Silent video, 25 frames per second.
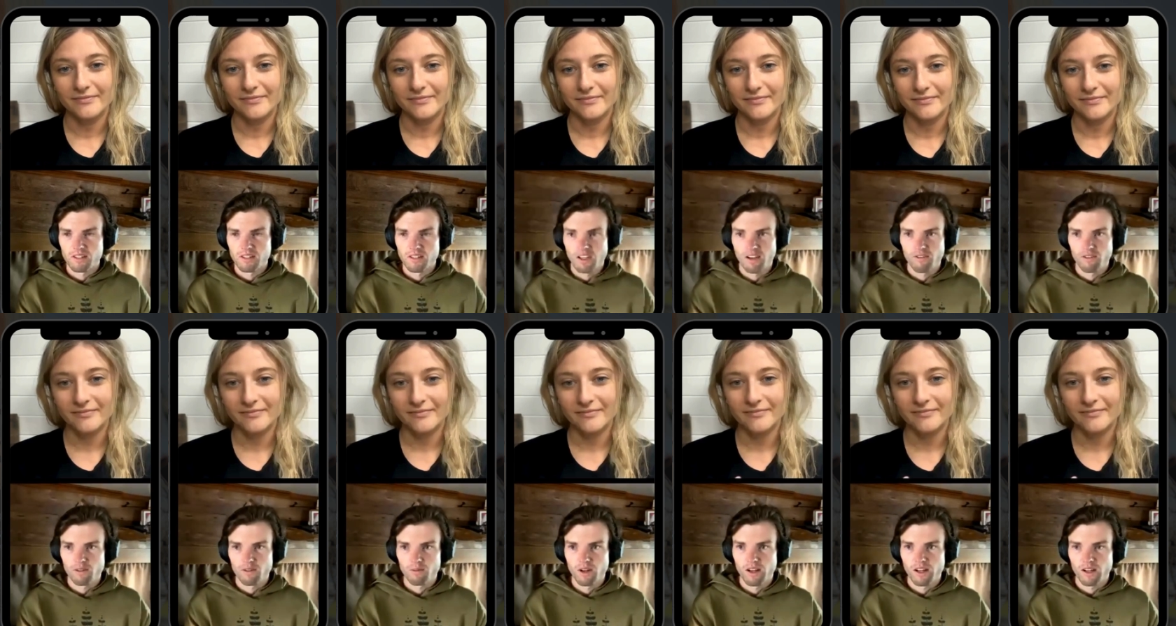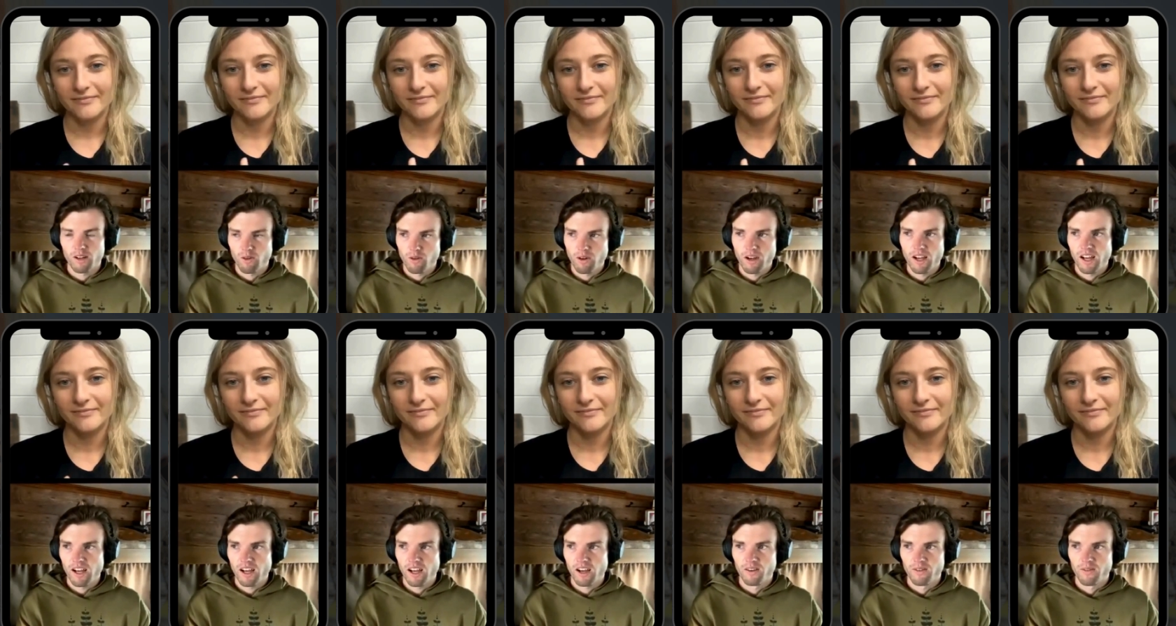Speaker 1: and stuff i'm like
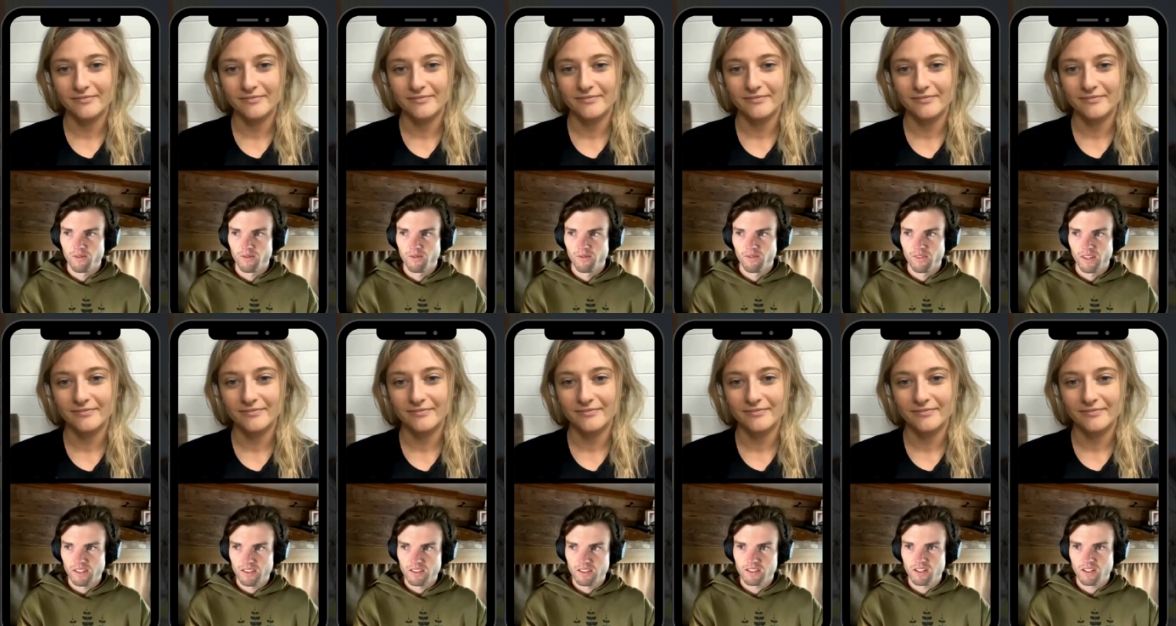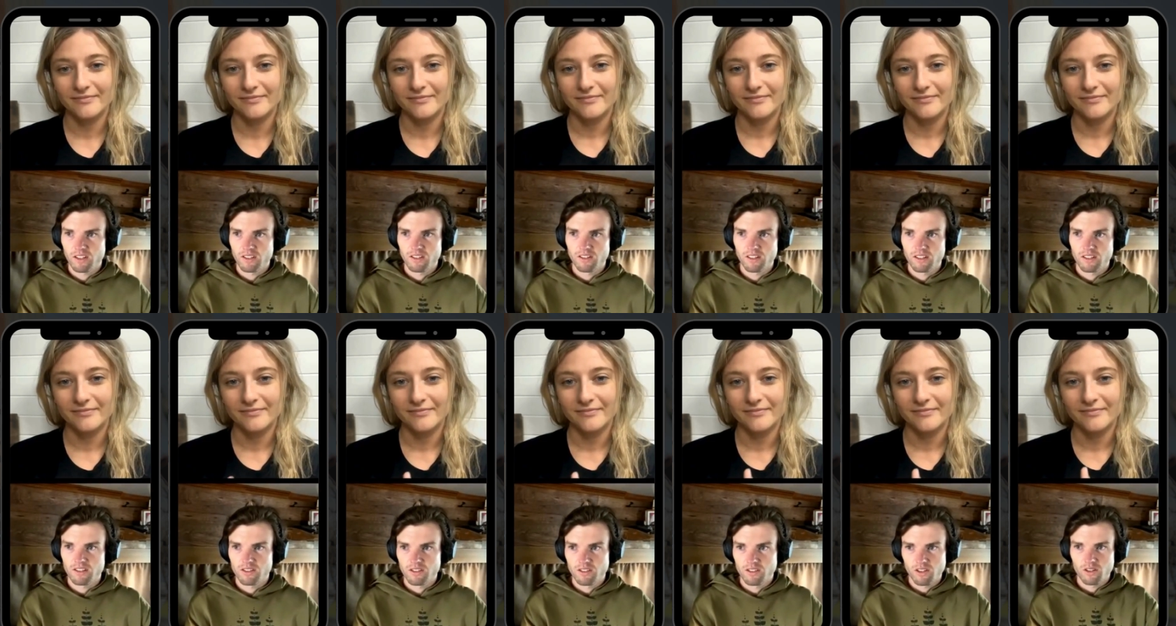wow that's so,
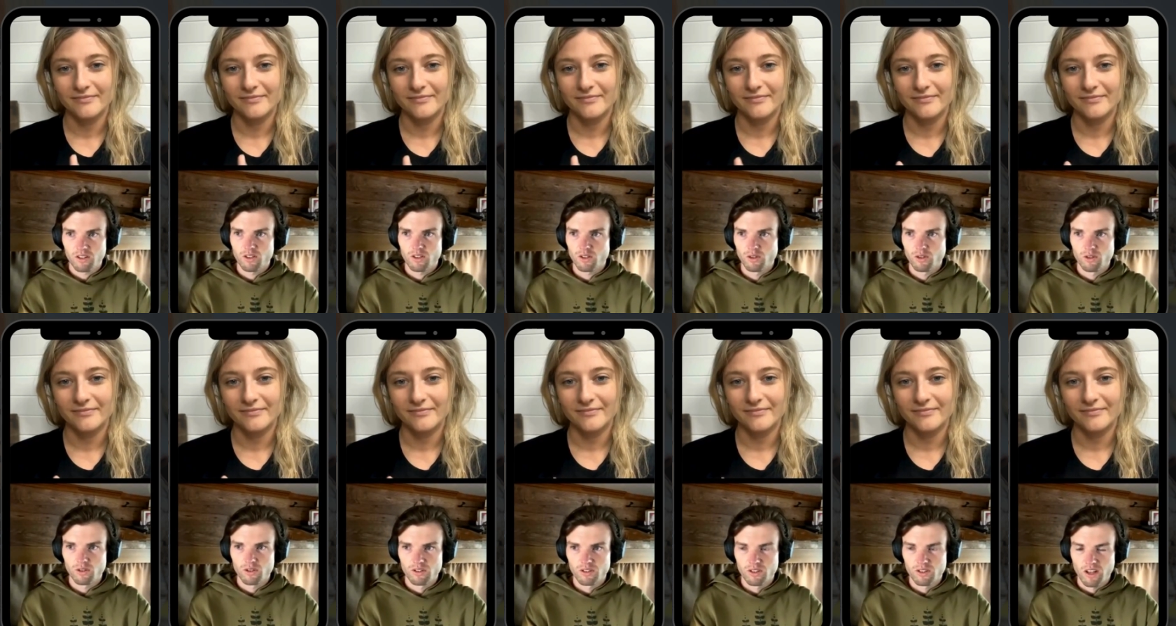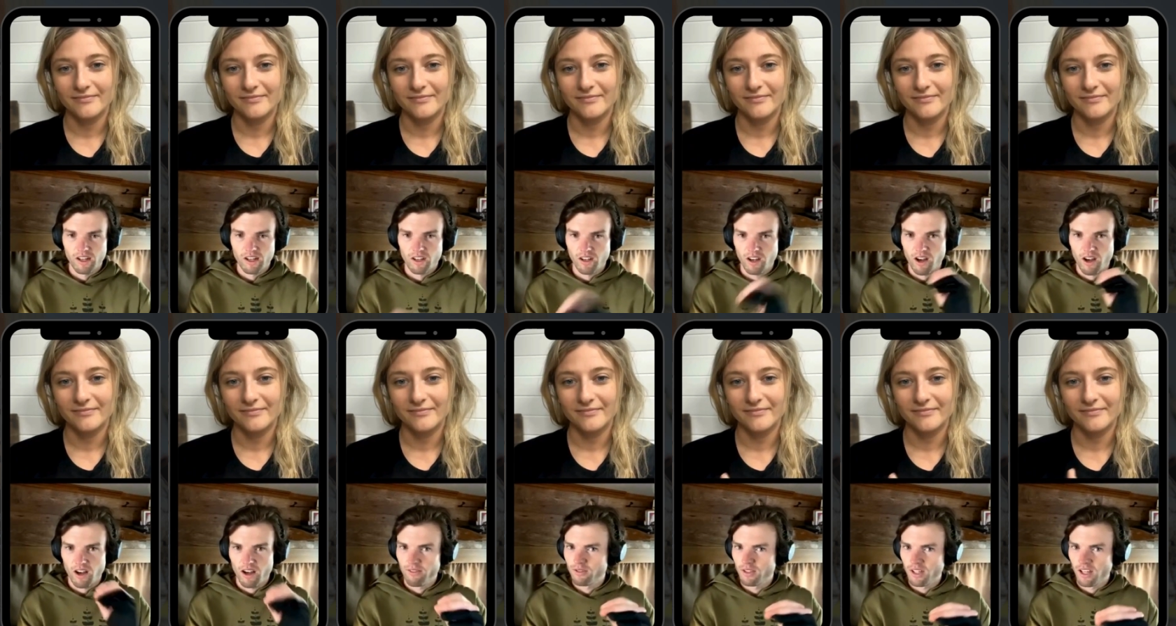that's so cool because like
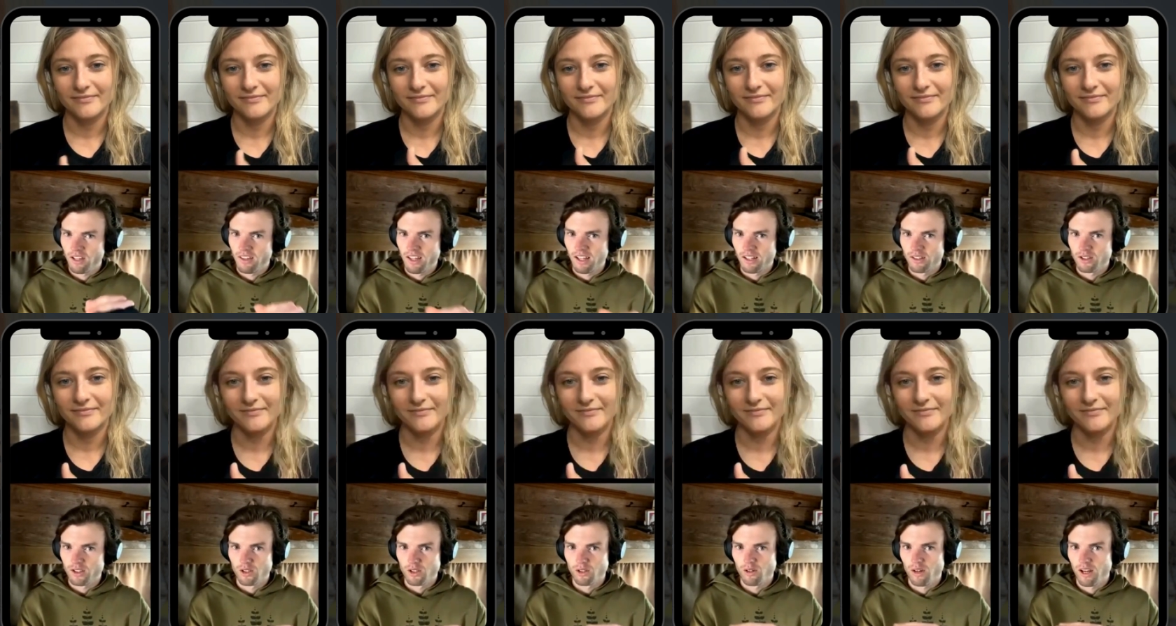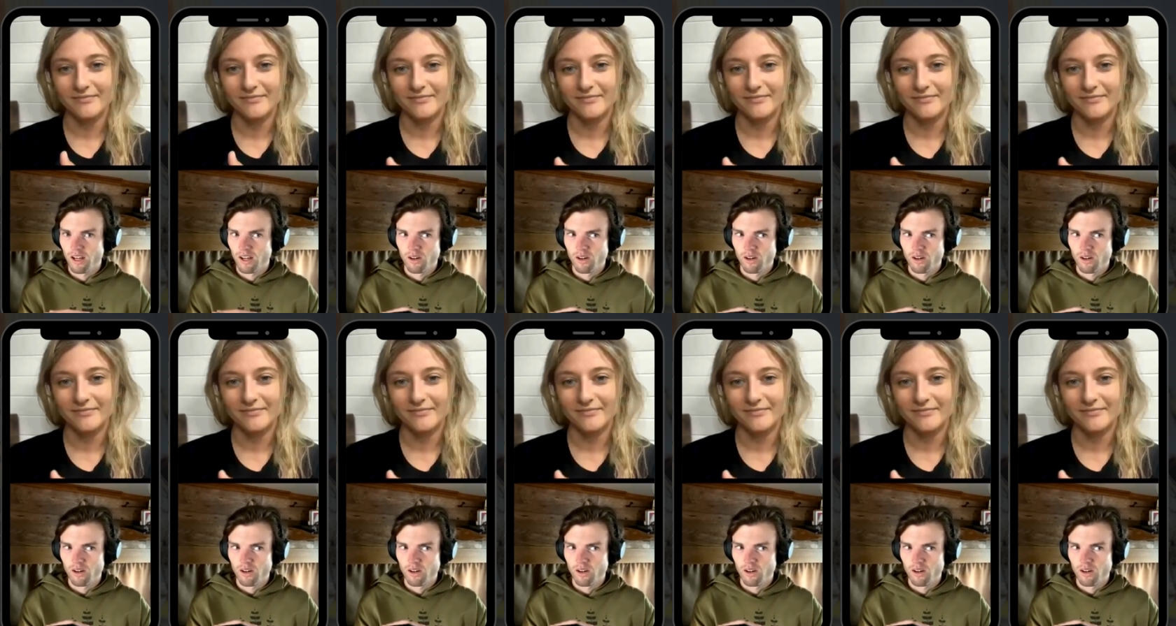I've done that too.